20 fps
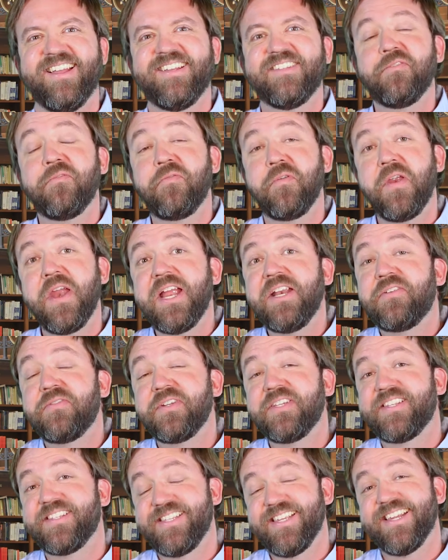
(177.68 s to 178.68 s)
So if you're
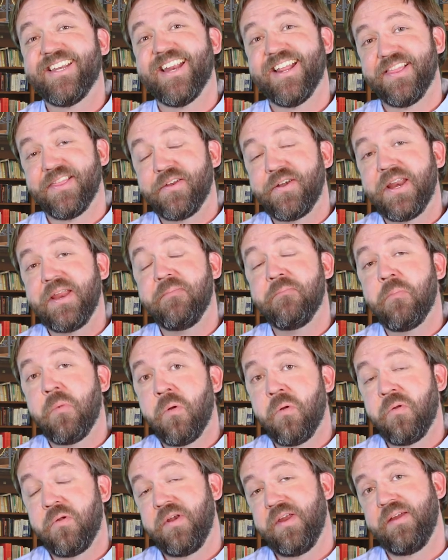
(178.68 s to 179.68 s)
interested in learning
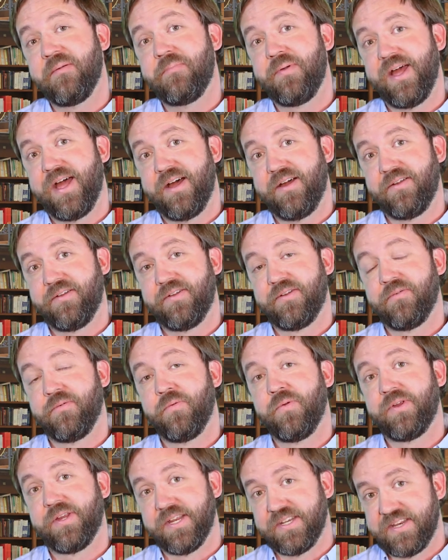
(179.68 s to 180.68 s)
more
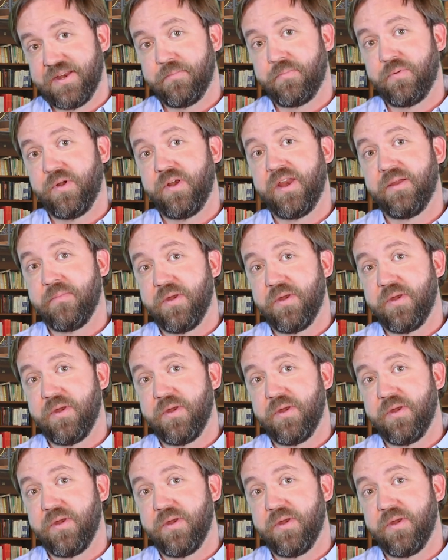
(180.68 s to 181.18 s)
about contemporary